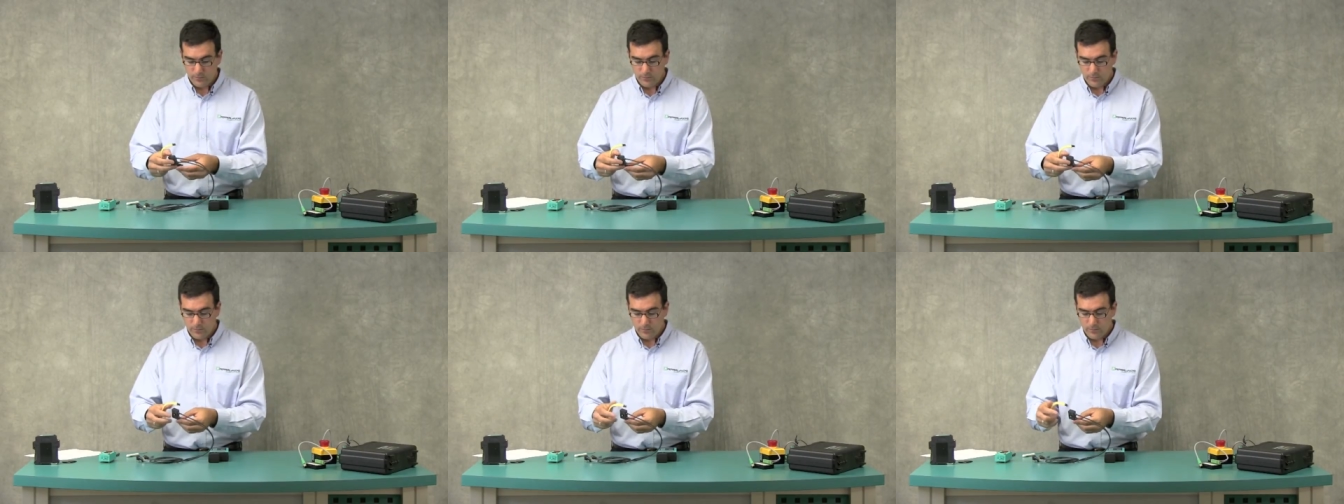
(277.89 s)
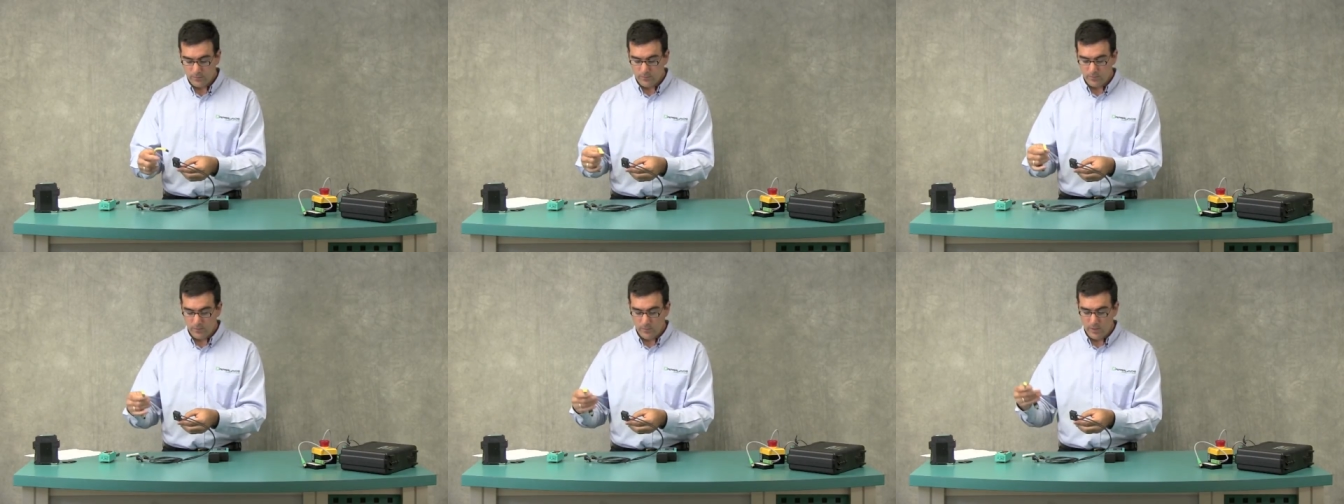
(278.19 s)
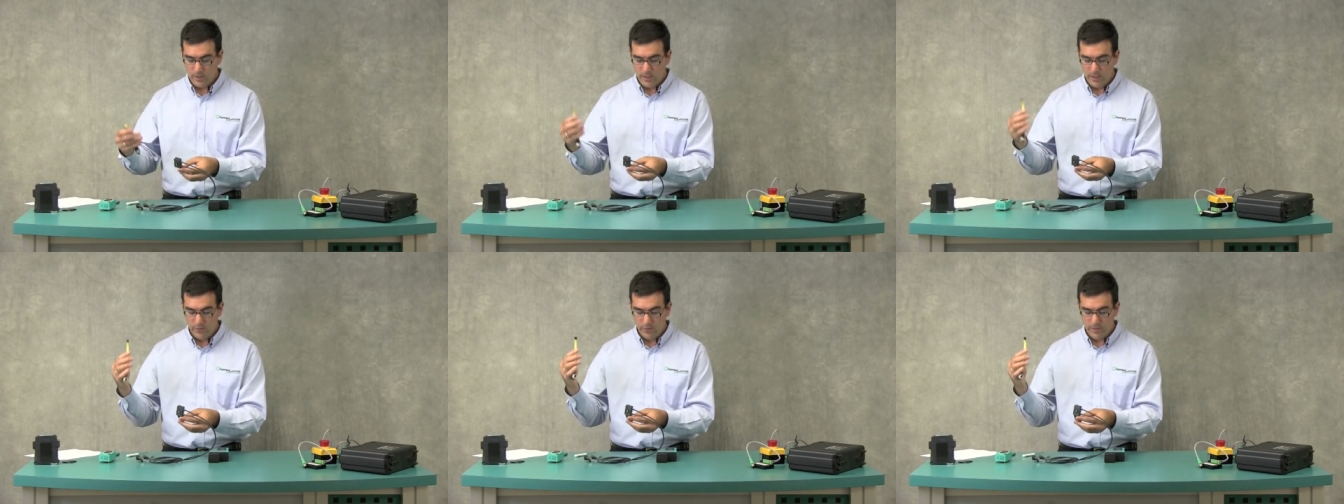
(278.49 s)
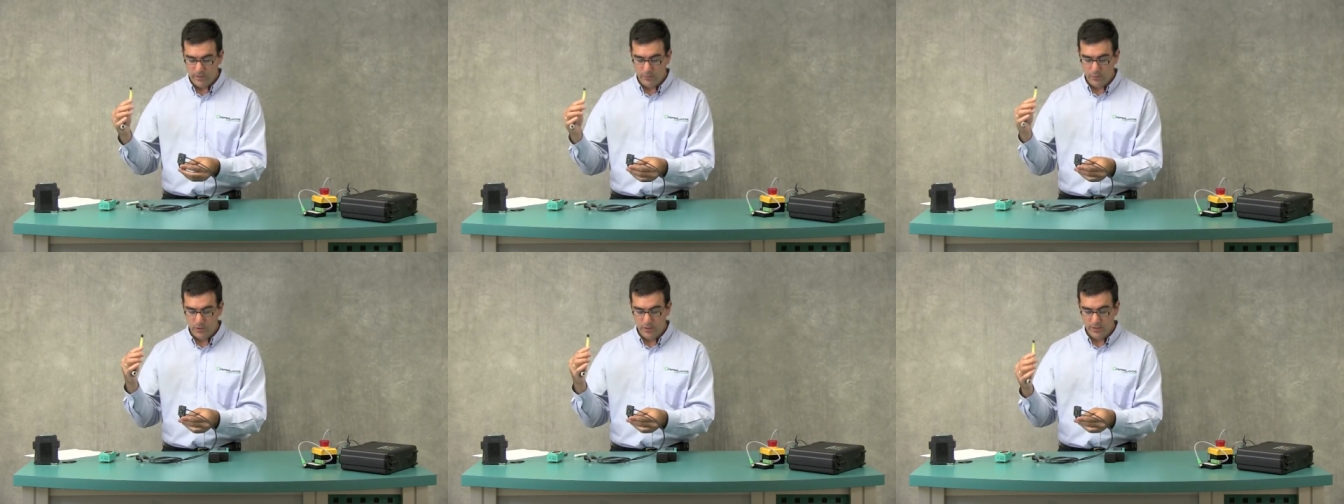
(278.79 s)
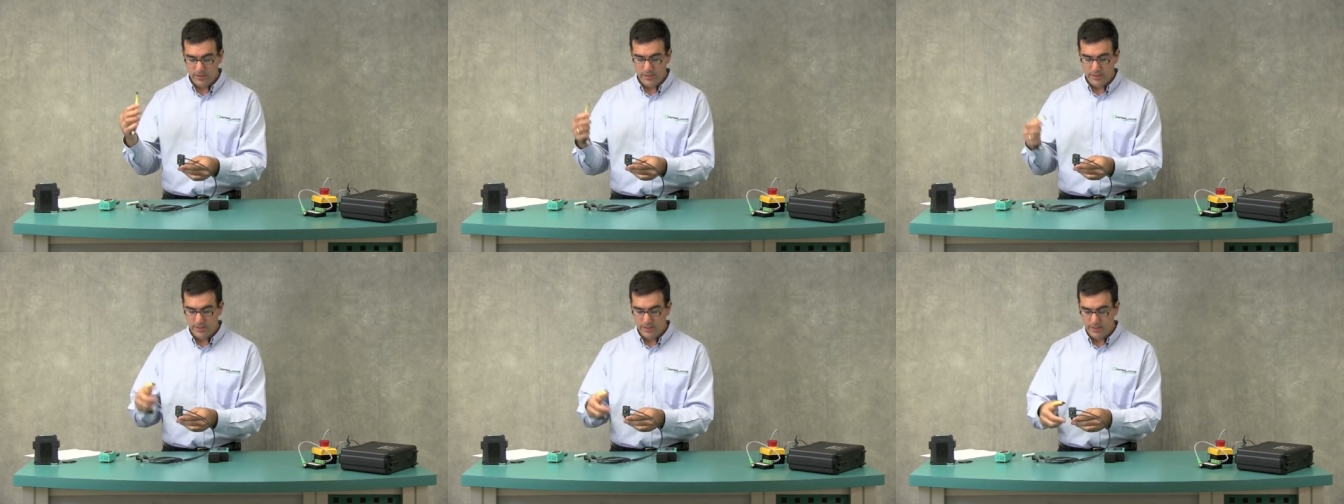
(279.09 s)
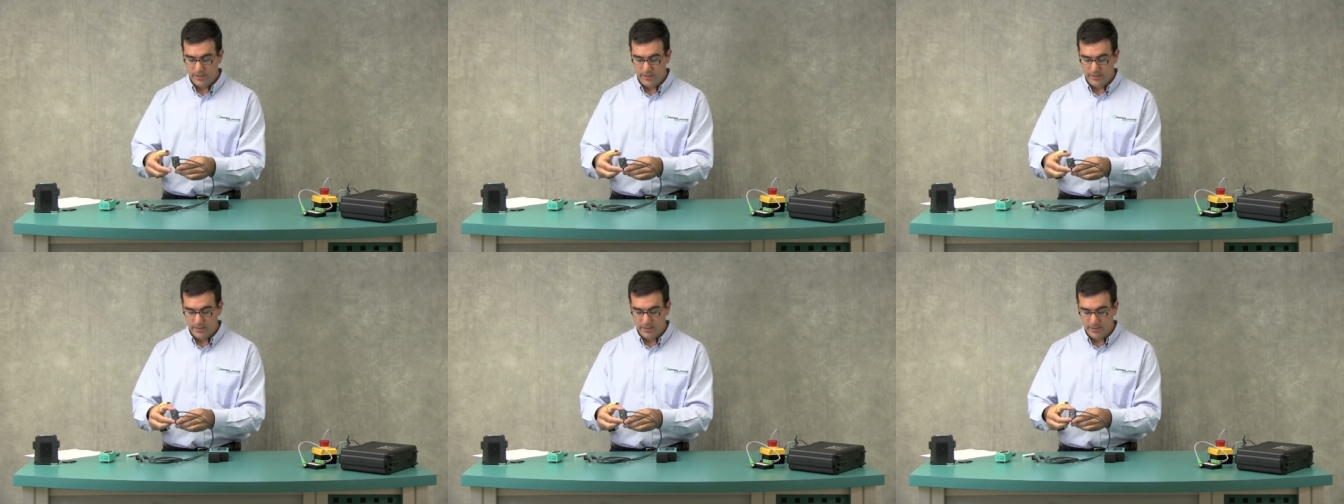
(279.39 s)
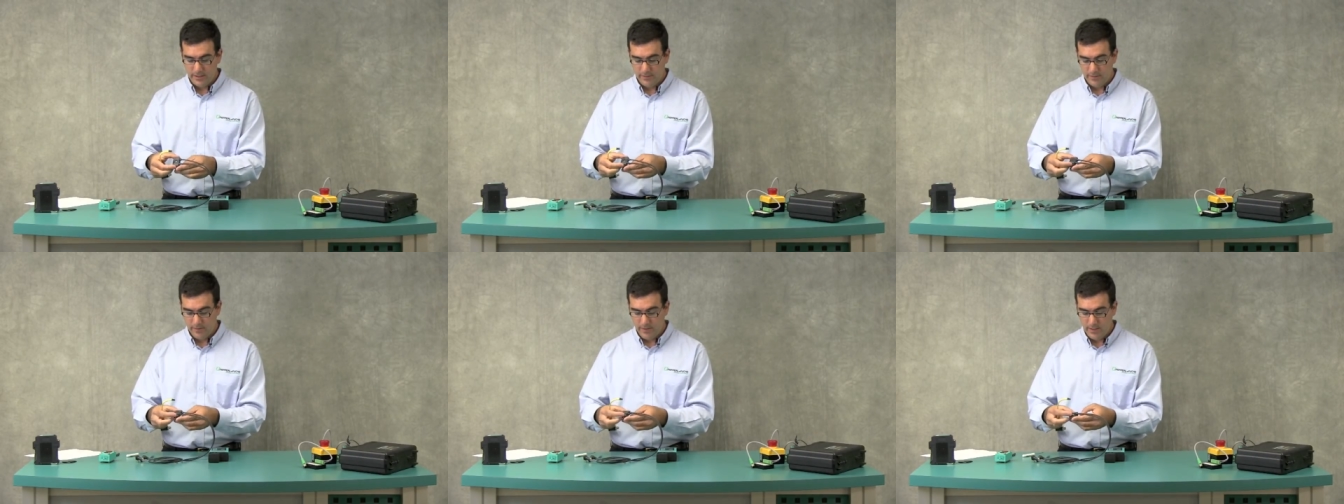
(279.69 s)
I want to put this in
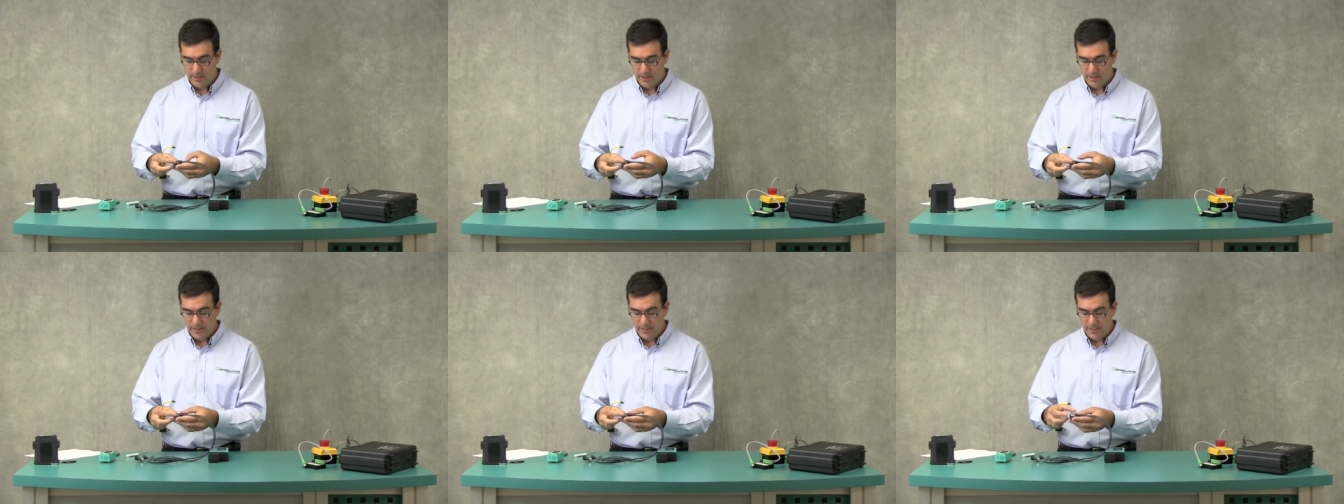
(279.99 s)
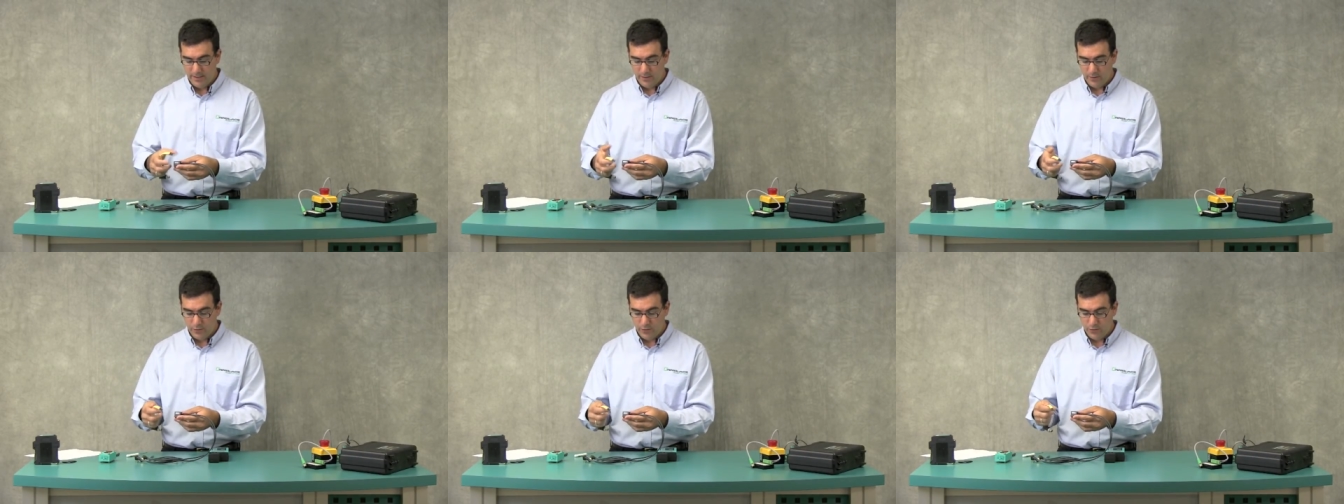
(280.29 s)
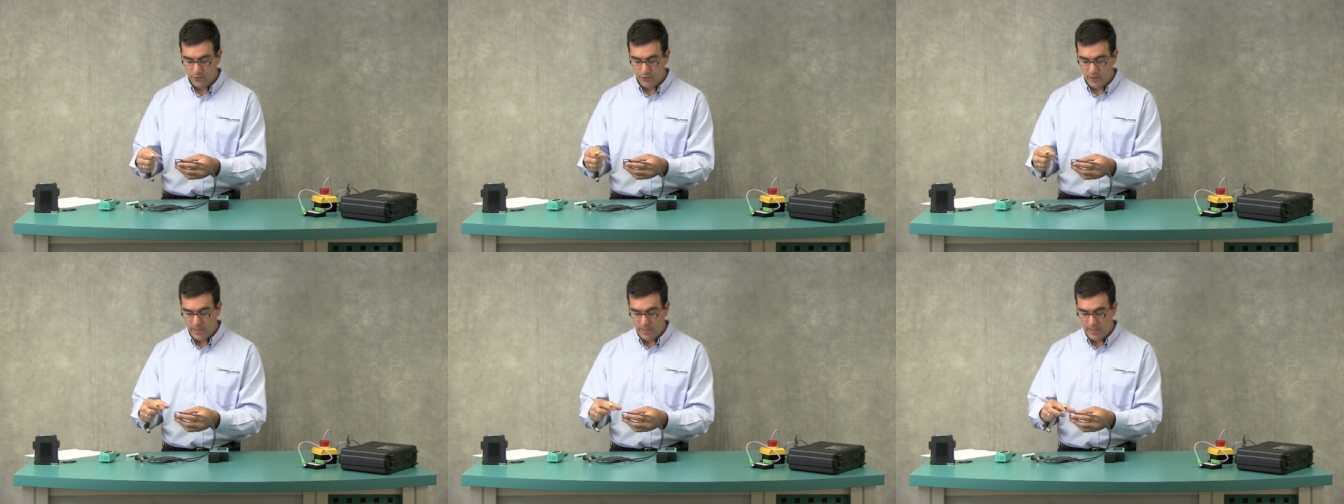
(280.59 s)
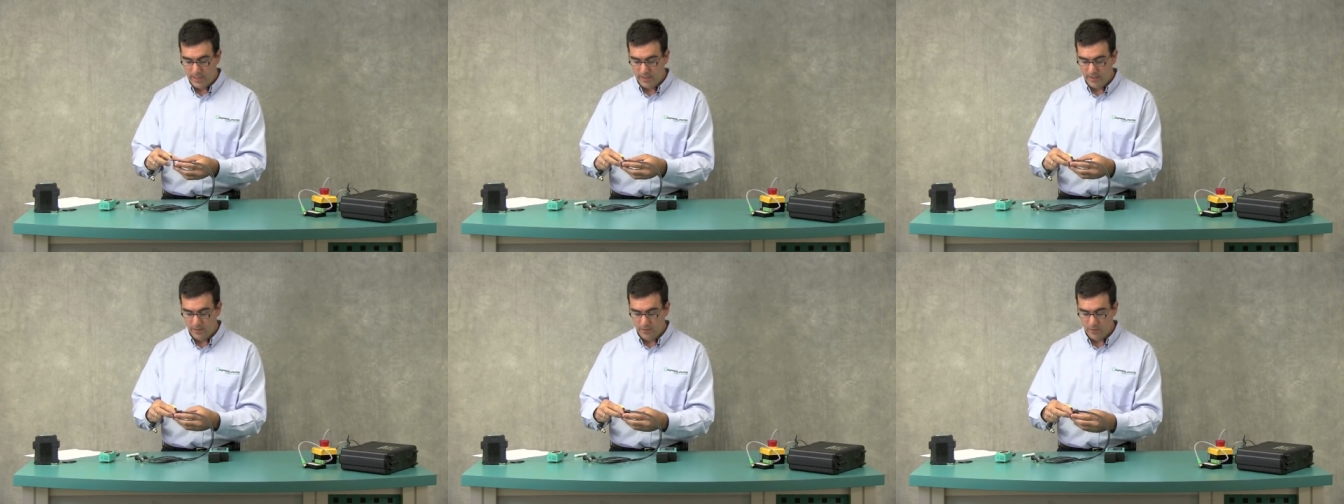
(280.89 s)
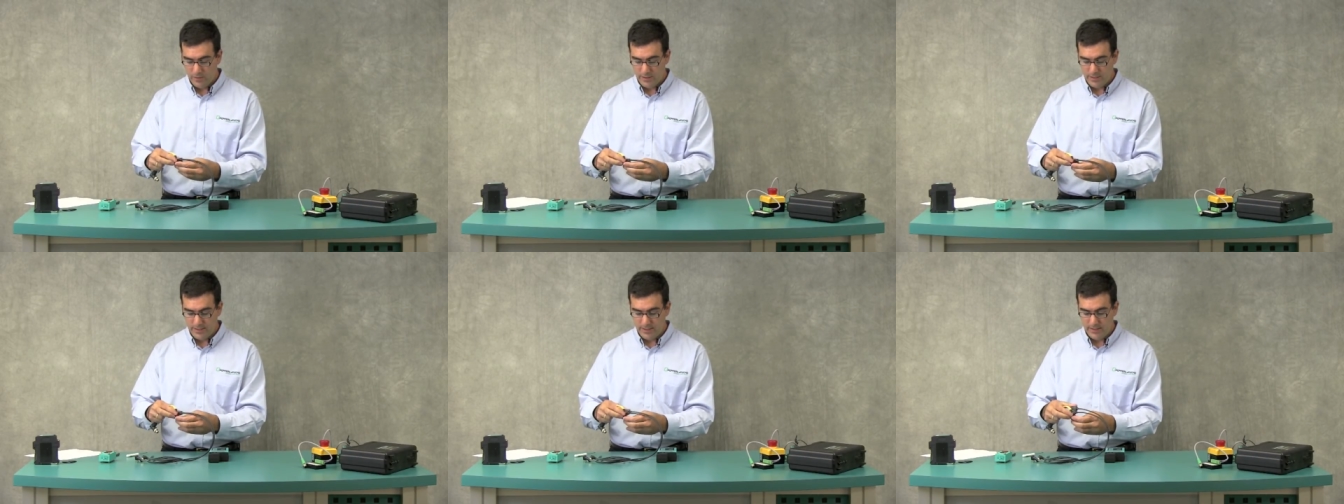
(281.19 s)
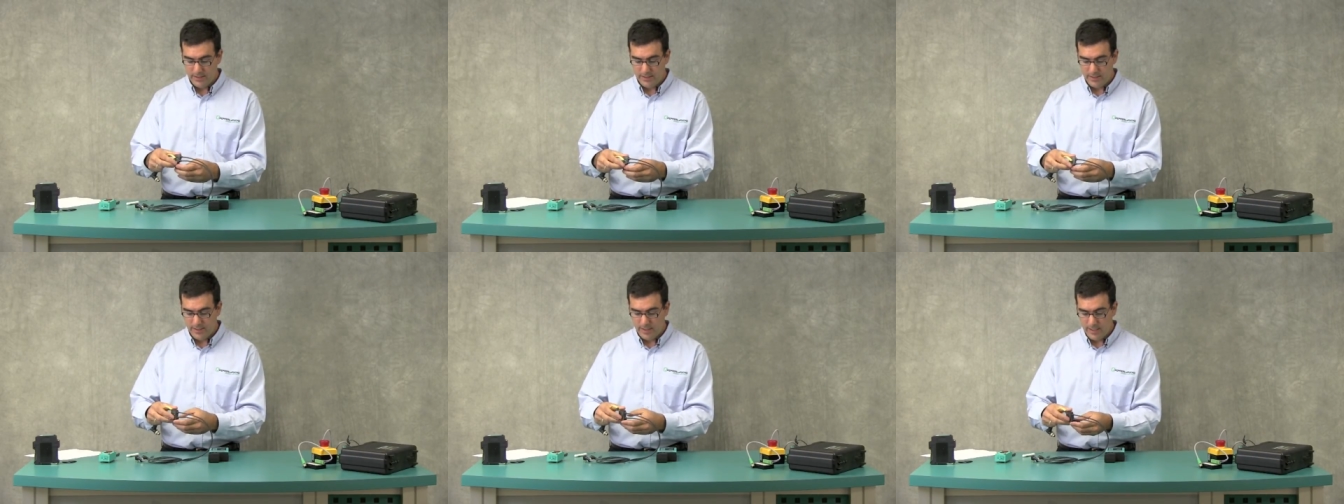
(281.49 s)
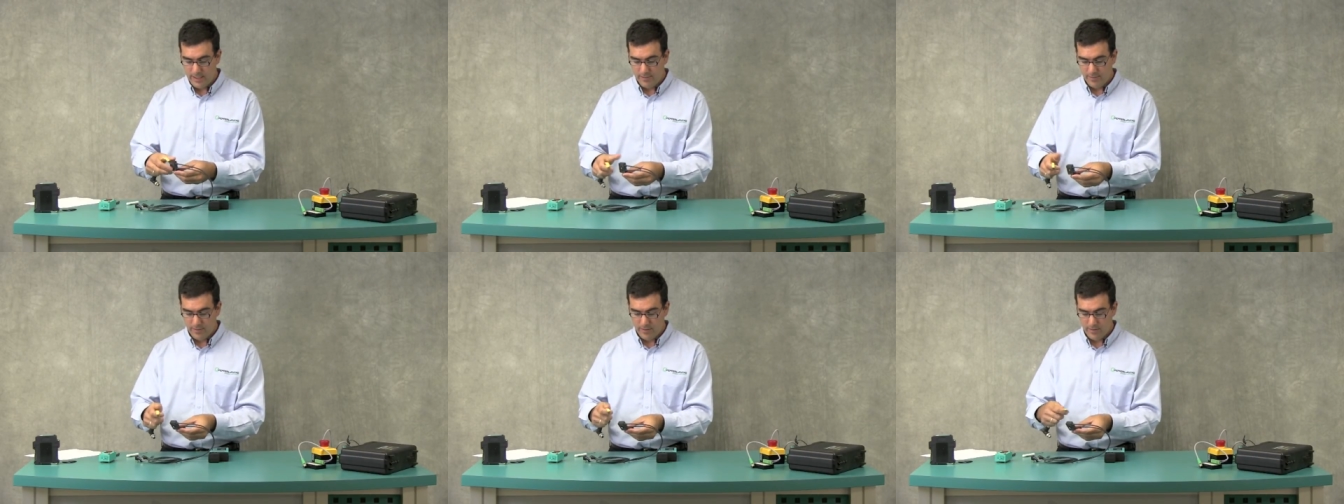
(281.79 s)
the yellow tray, which is on the
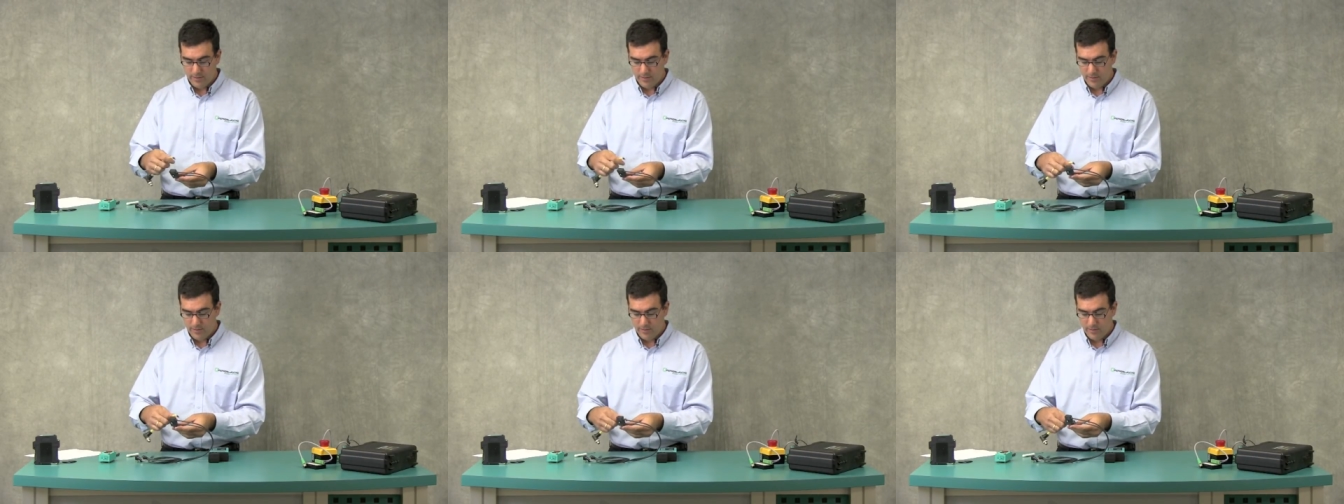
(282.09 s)
top.